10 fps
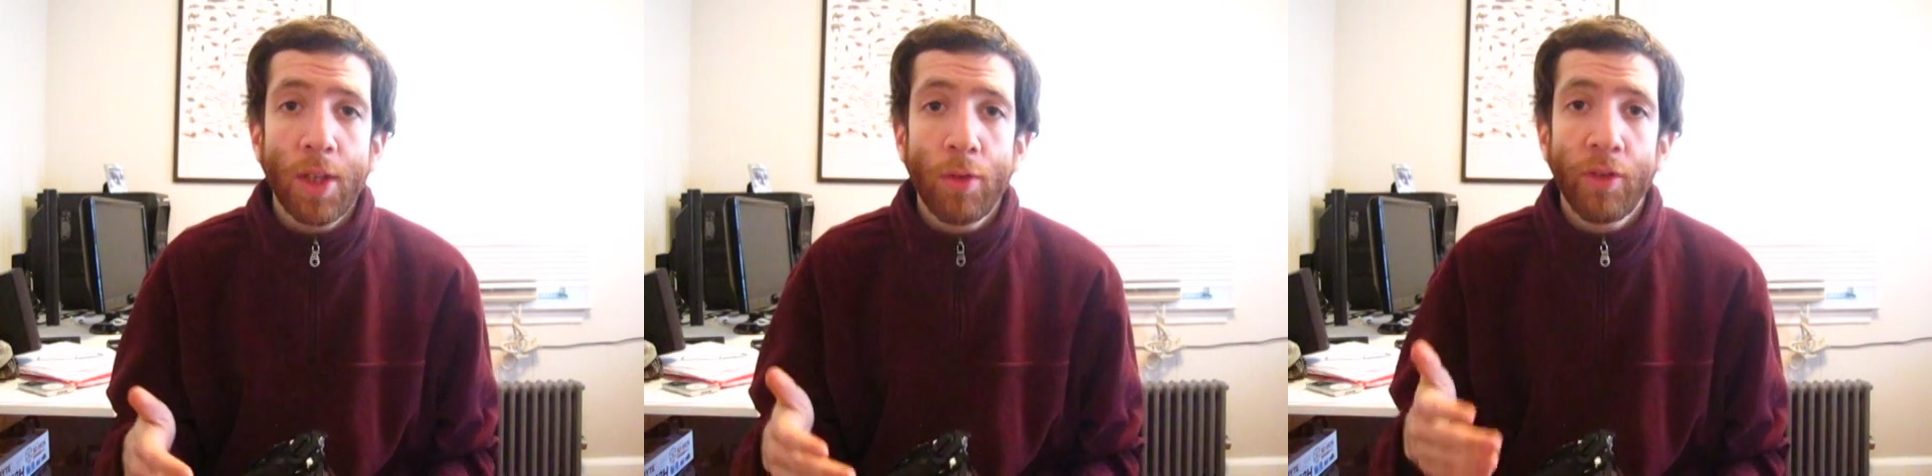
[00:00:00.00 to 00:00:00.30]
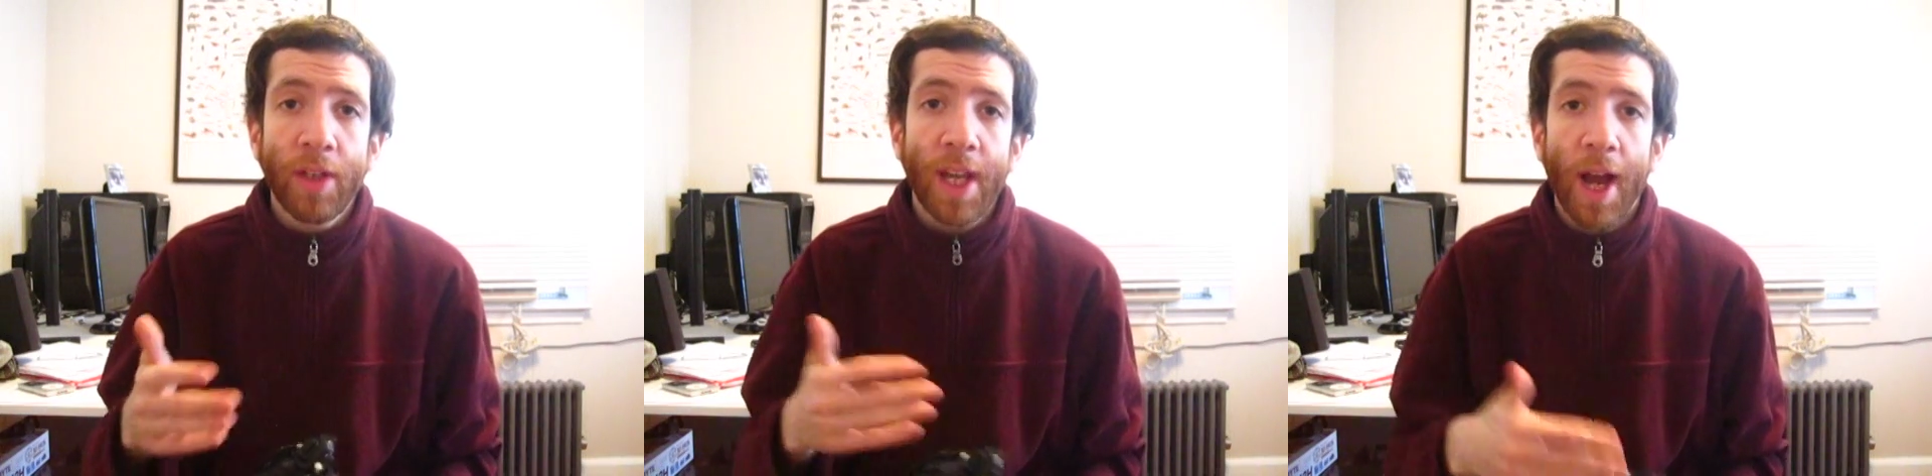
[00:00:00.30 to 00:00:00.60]

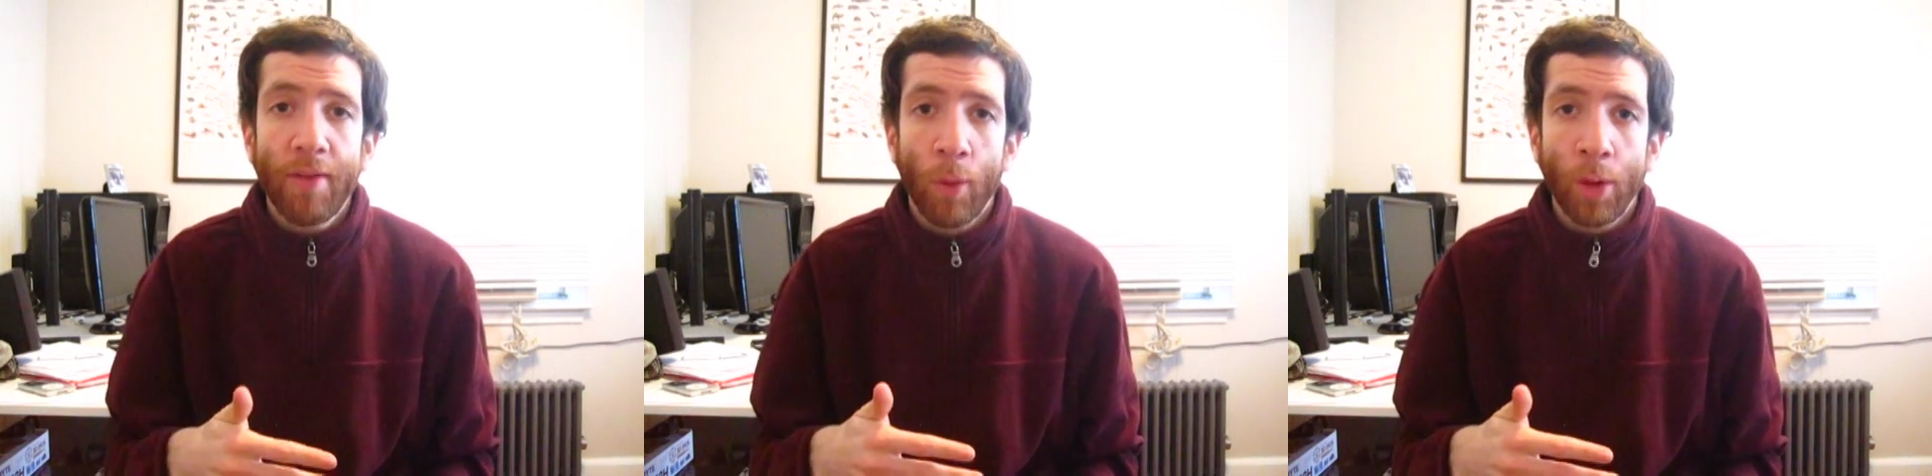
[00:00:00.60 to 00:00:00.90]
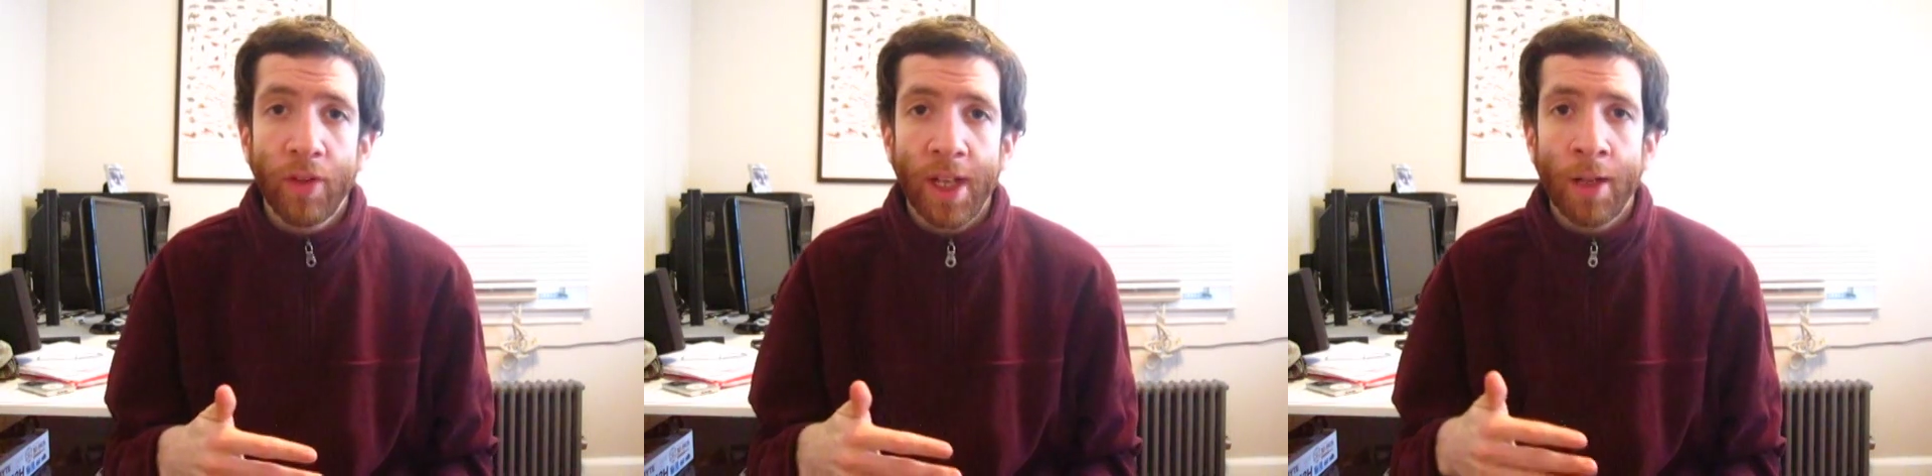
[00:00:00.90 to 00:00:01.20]
using the
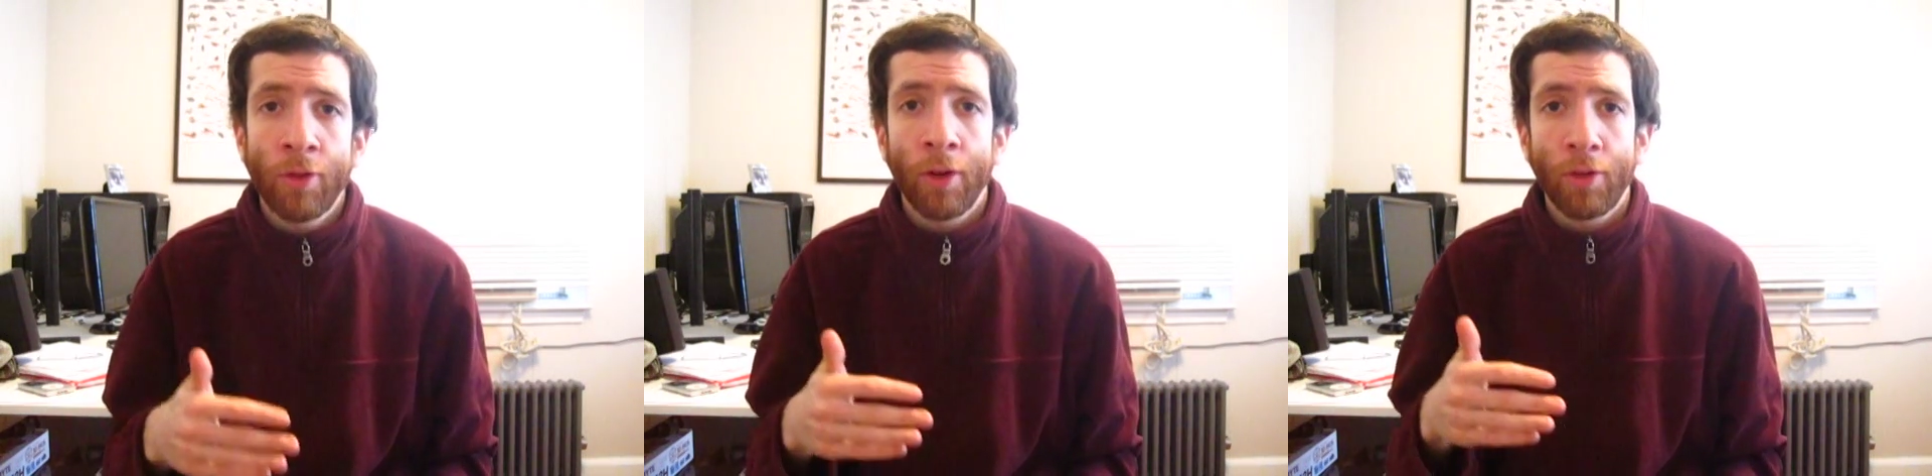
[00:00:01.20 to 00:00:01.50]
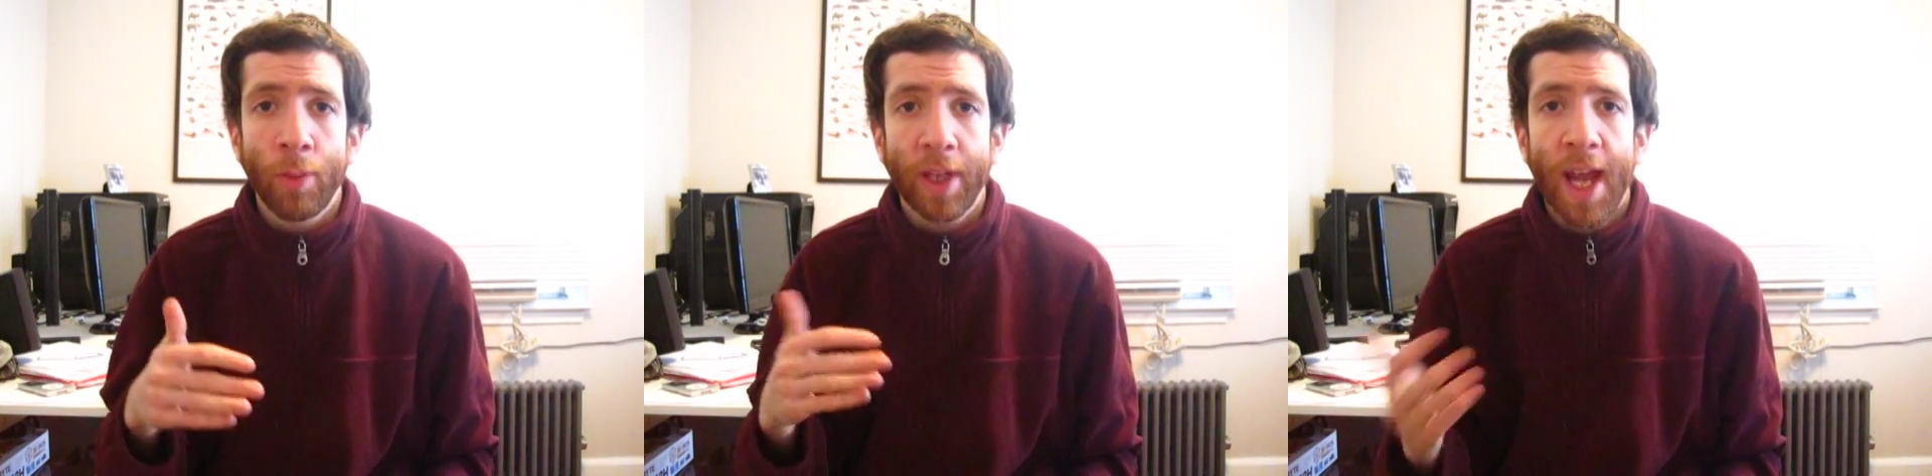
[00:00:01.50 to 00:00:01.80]
i4s in
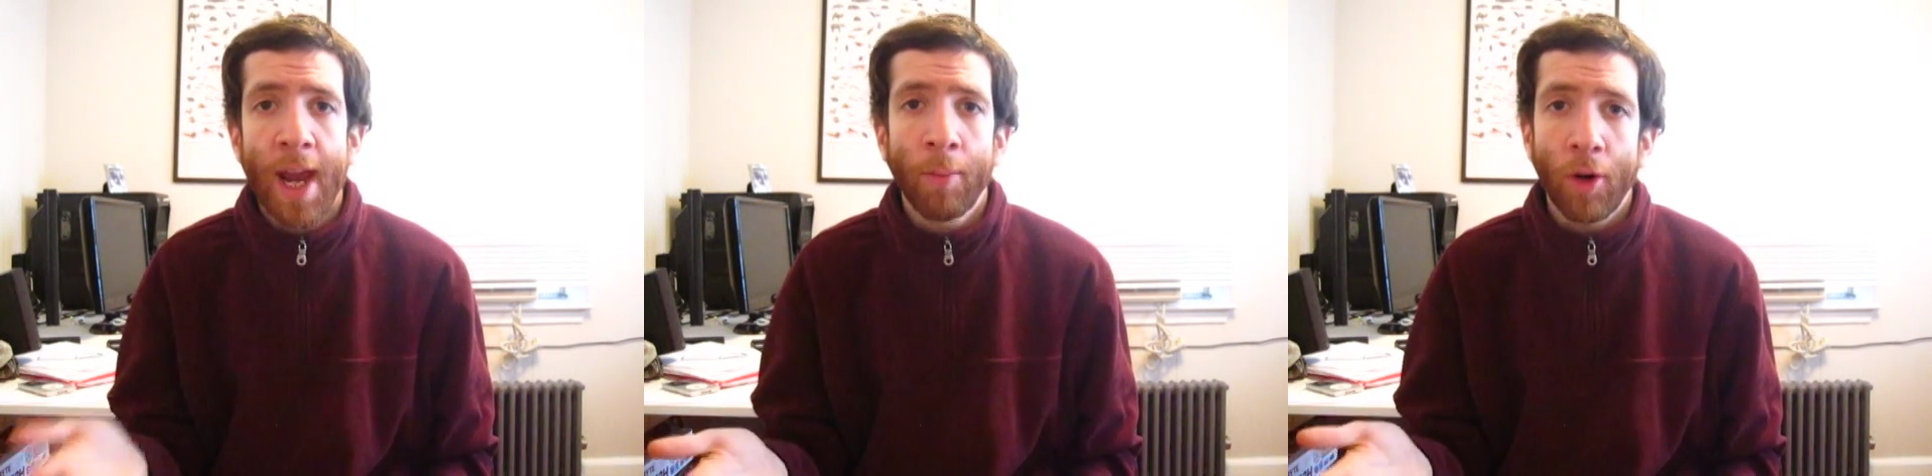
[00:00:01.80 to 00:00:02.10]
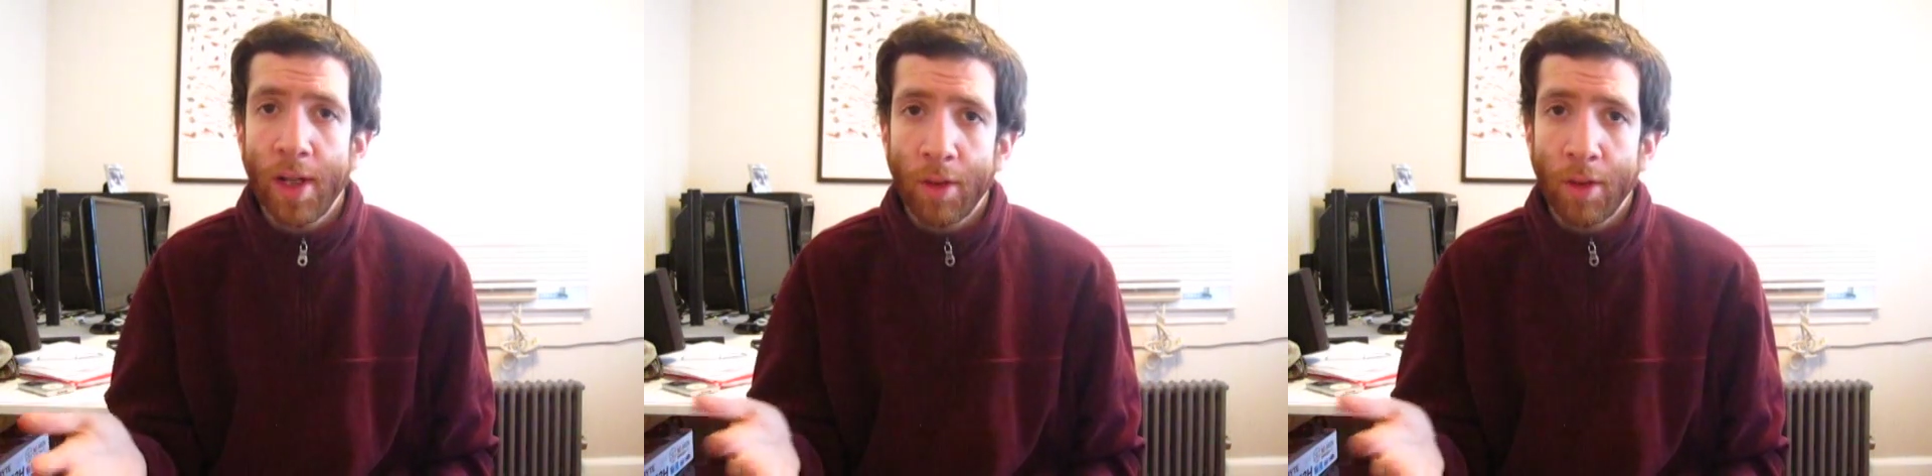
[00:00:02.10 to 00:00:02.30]
conjunction with a camera,